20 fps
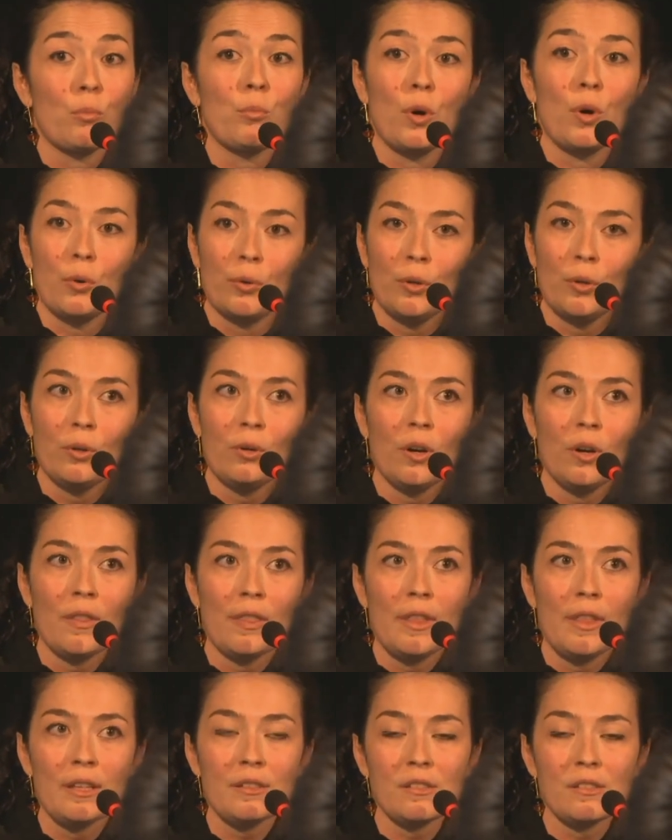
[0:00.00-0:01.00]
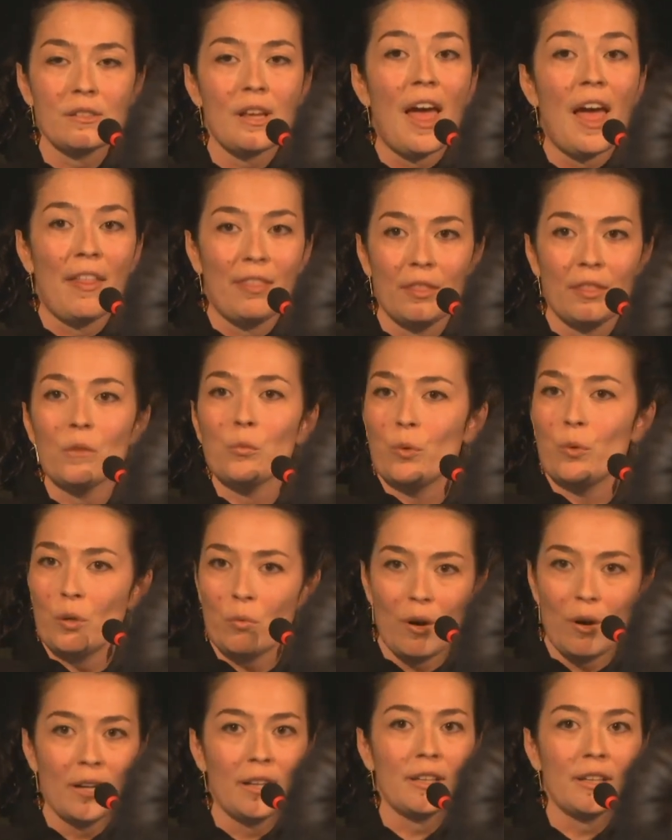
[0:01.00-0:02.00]
bono on this, and we
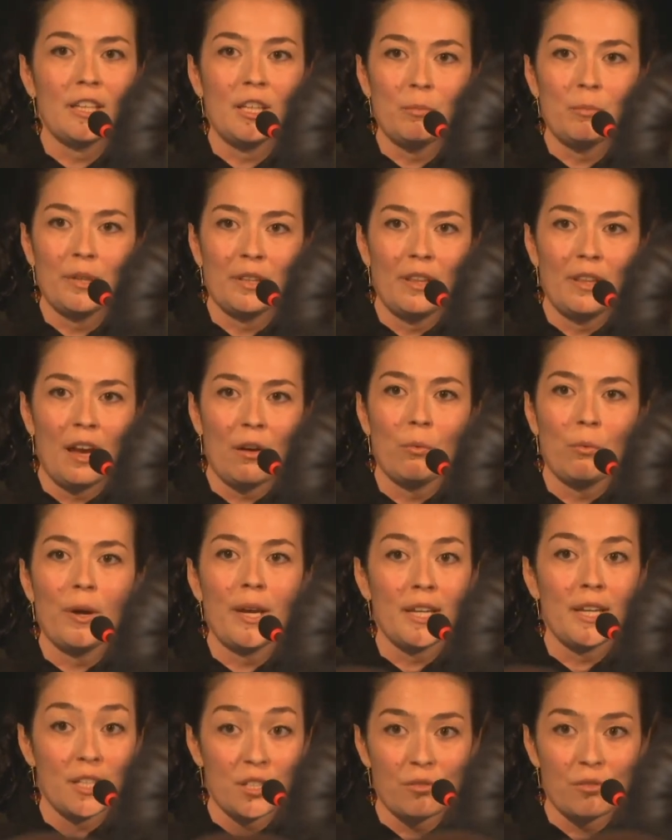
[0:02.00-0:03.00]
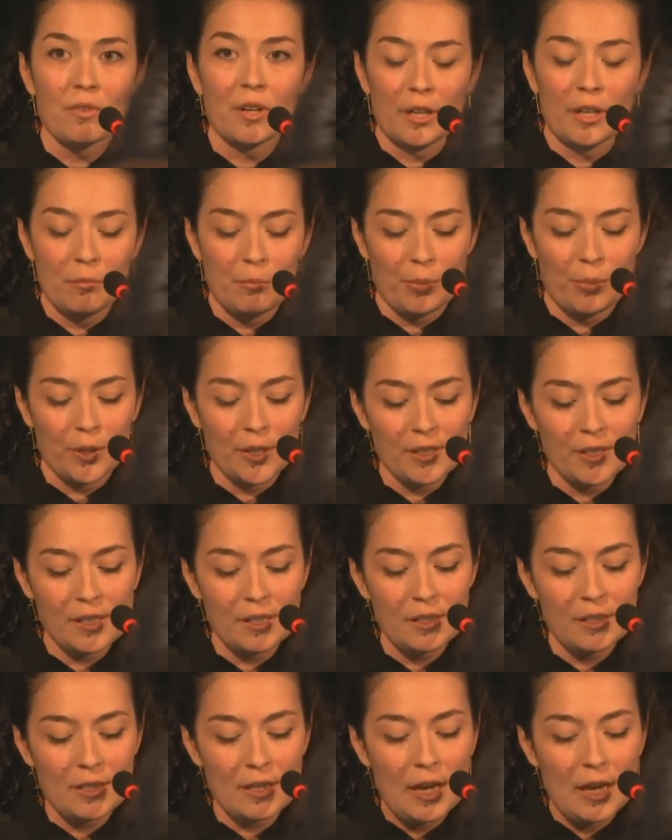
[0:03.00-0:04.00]
want to keep it that way. It's very
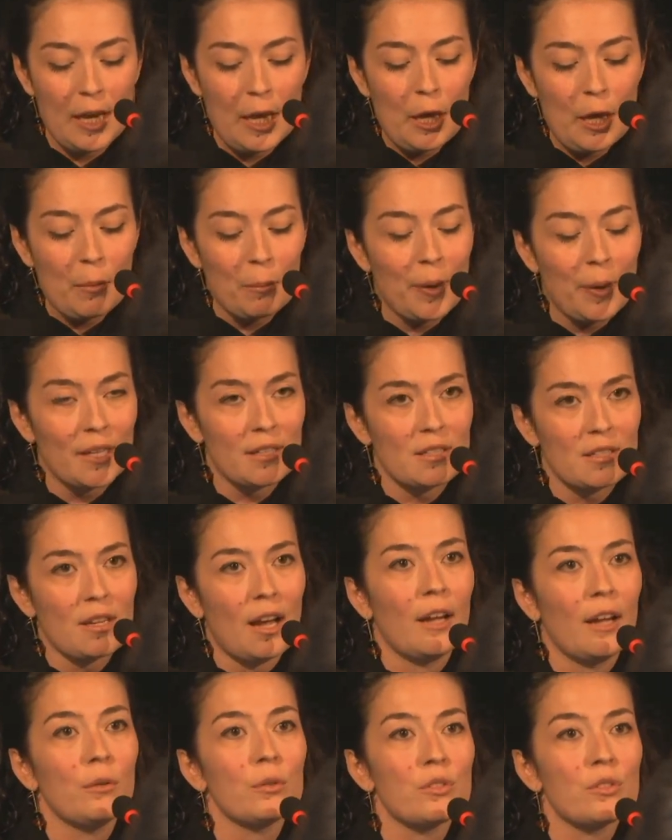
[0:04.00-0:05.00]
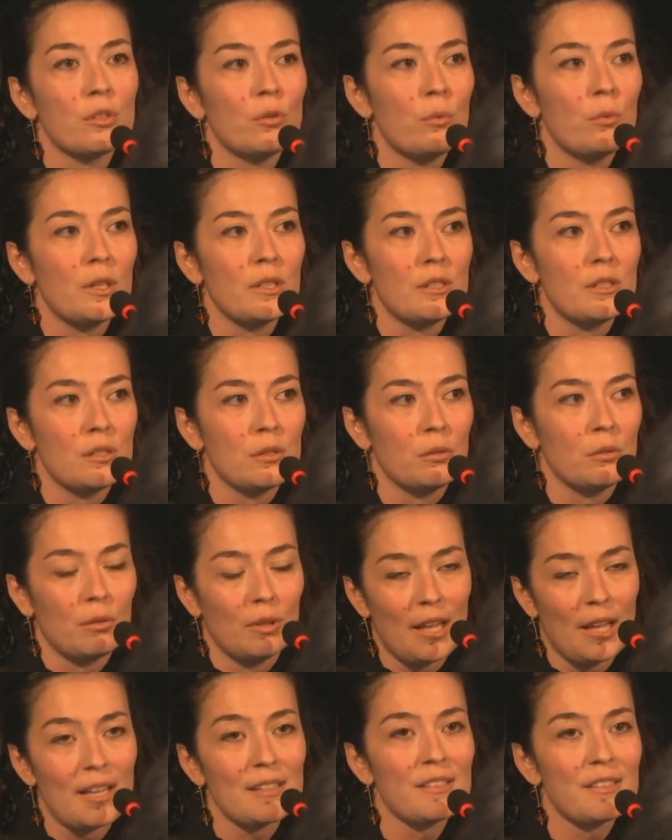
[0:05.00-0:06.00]
important. But I also want to,
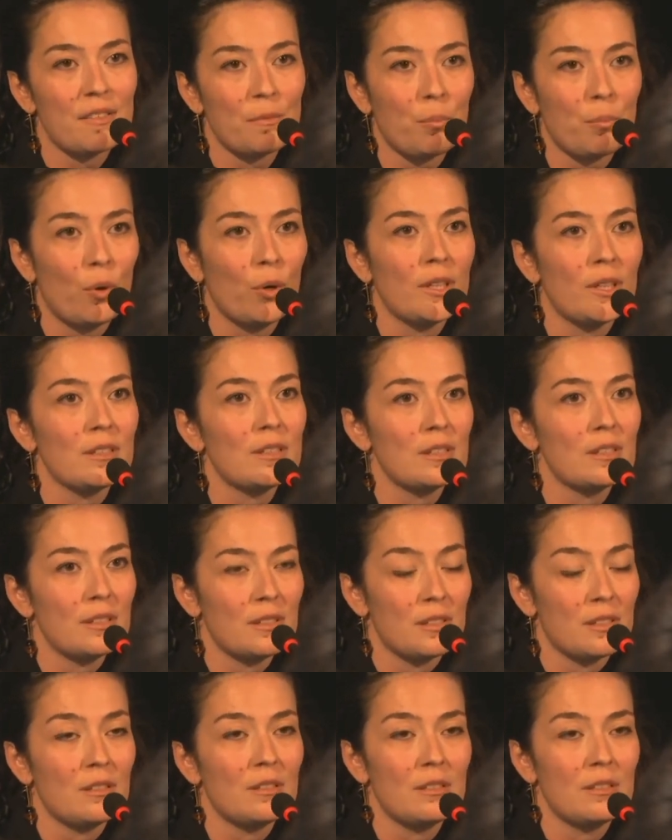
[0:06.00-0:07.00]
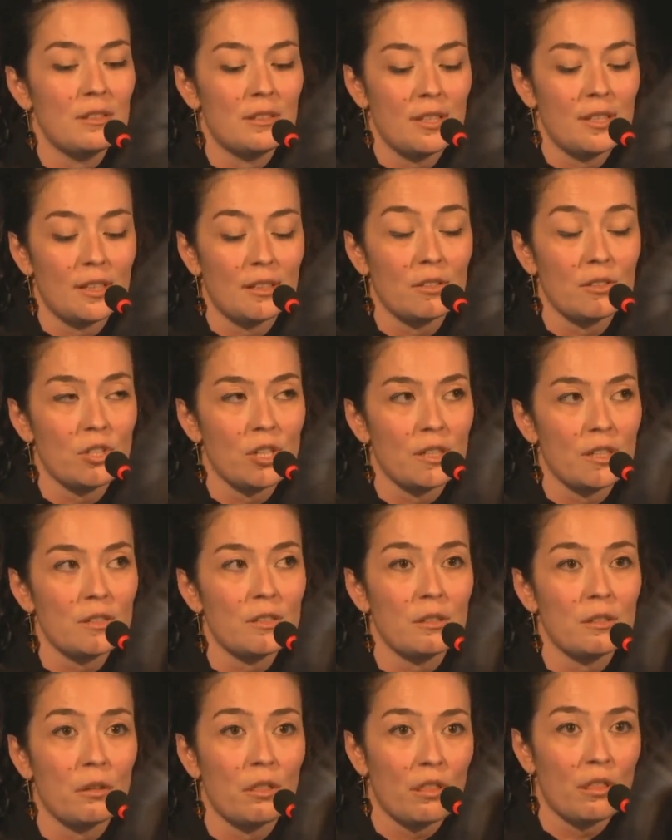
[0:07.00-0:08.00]
last point, to take the chance
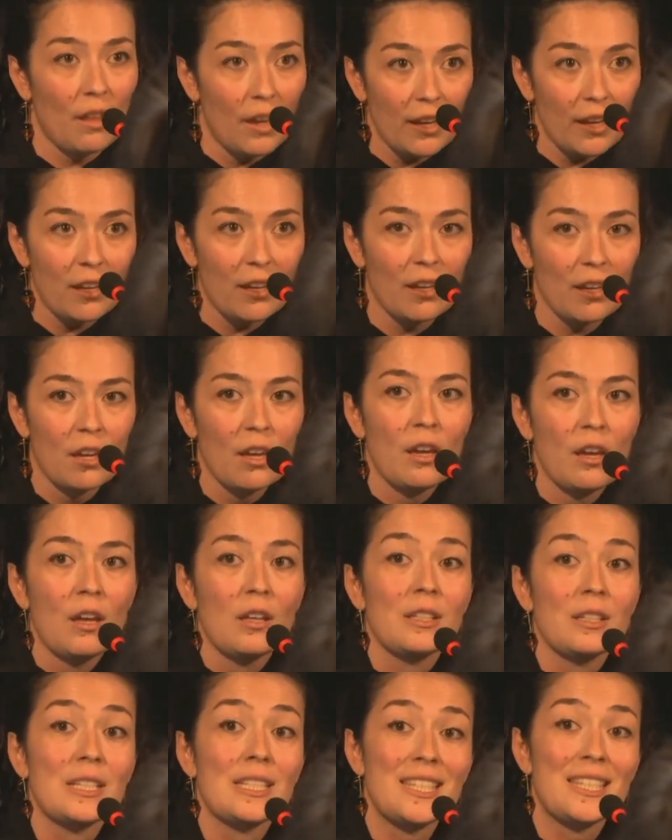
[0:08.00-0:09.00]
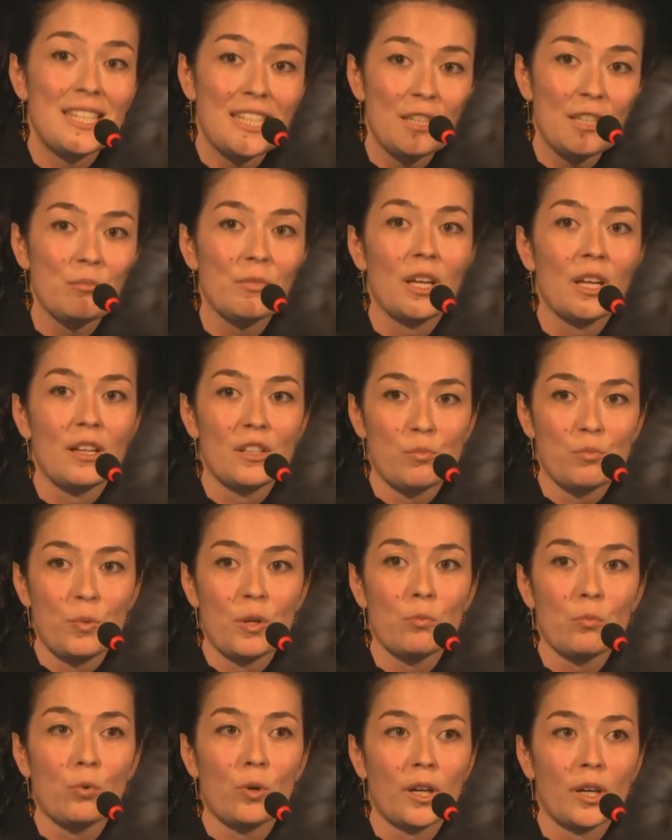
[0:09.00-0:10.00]
to thank the team that has
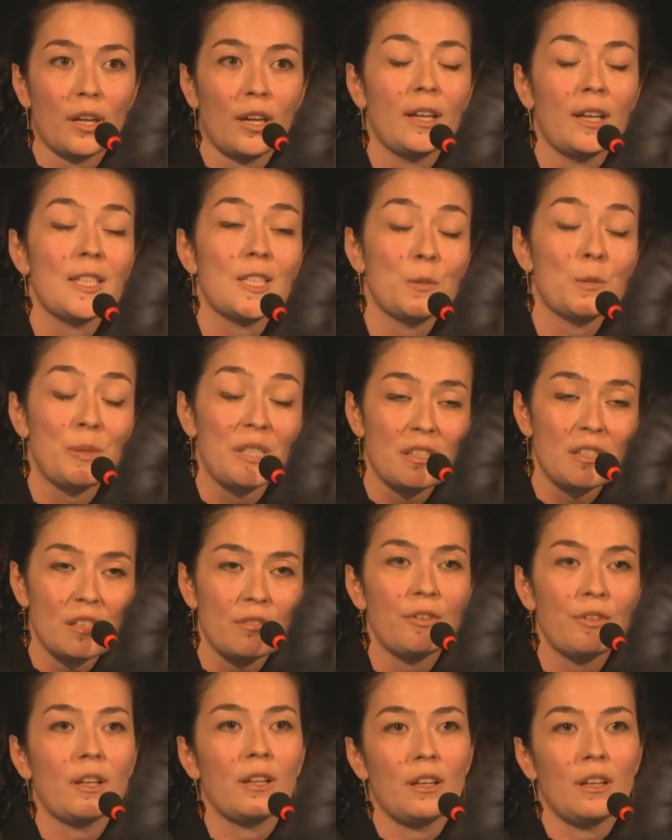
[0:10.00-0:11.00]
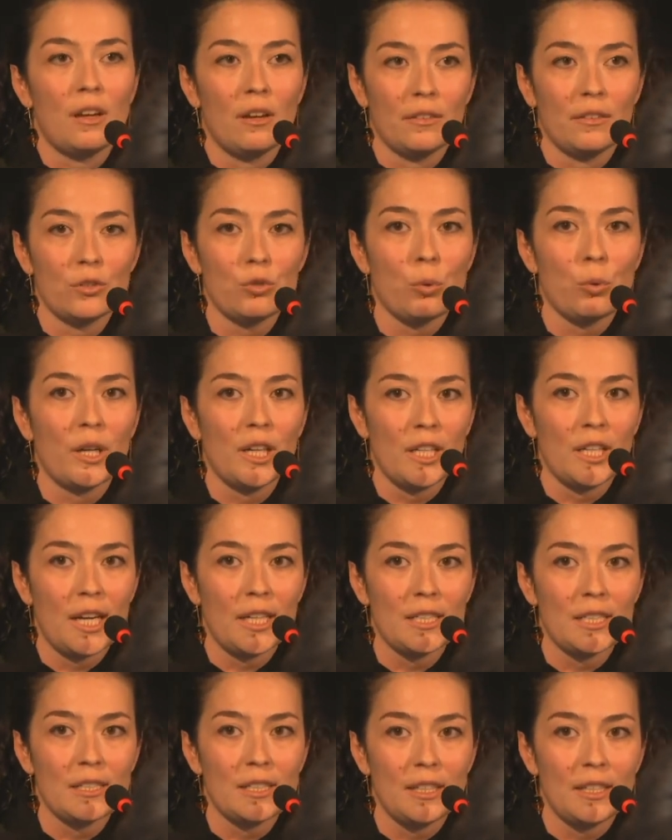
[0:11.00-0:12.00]
been working specifically on the
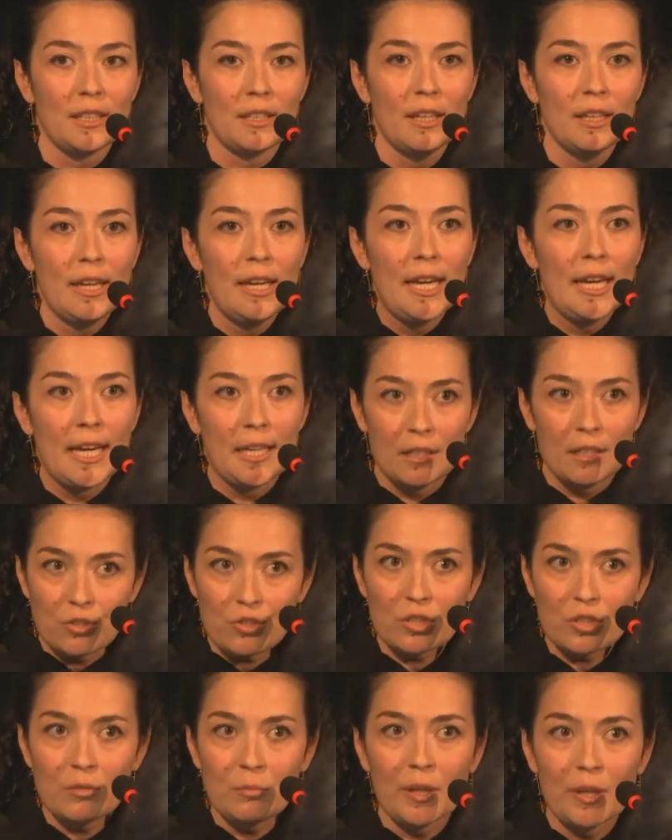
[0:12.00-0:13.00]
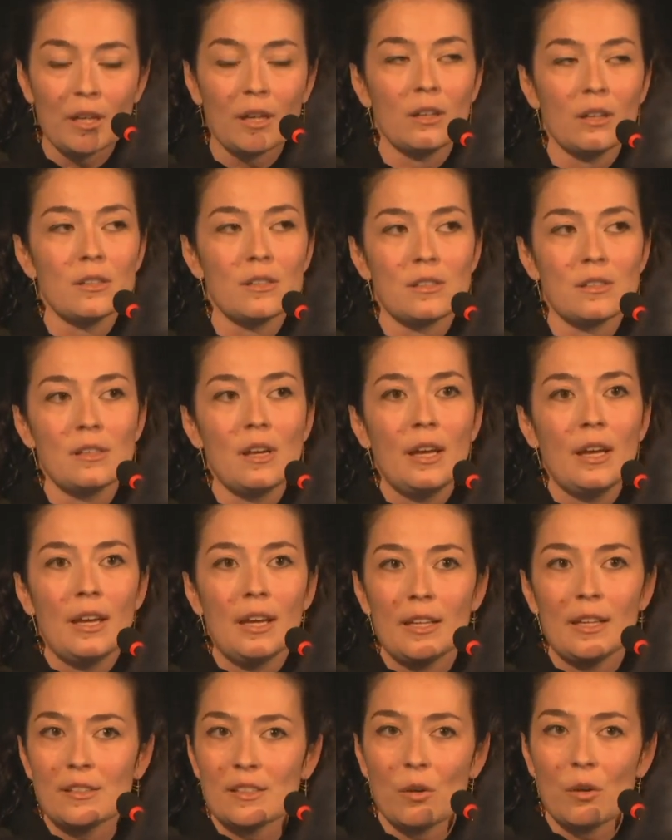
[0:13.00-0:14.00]
2019 edition, because
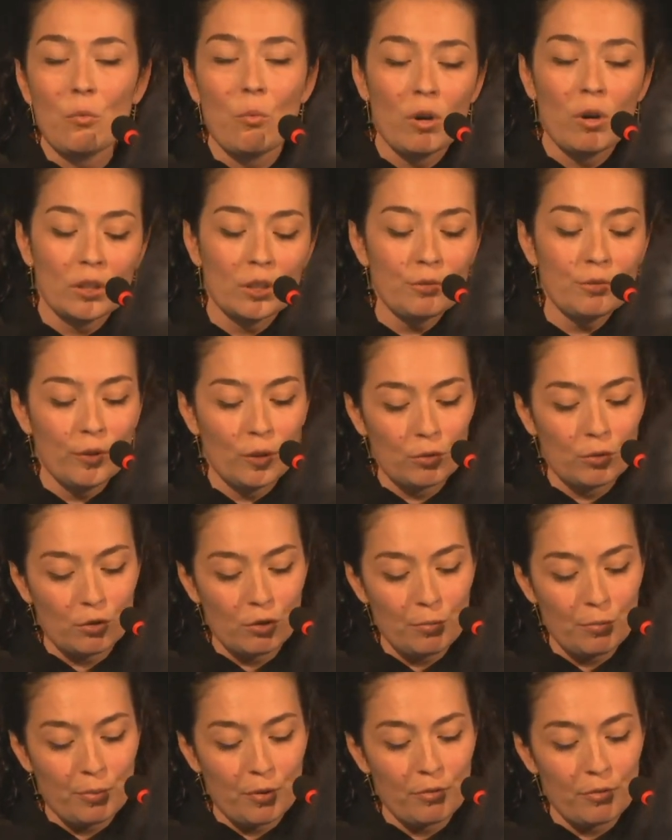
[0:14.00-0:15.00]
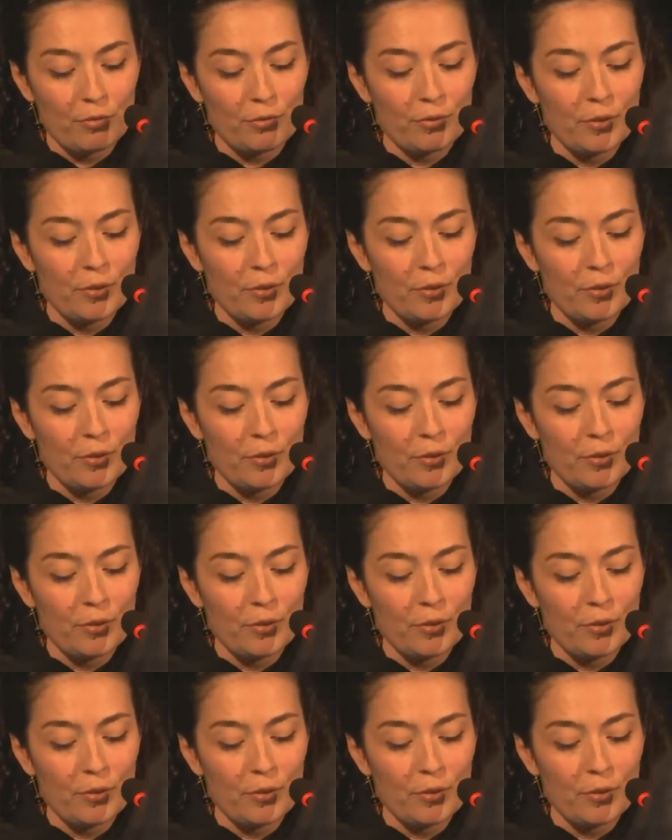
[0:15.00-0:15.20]
it's a wonderful group of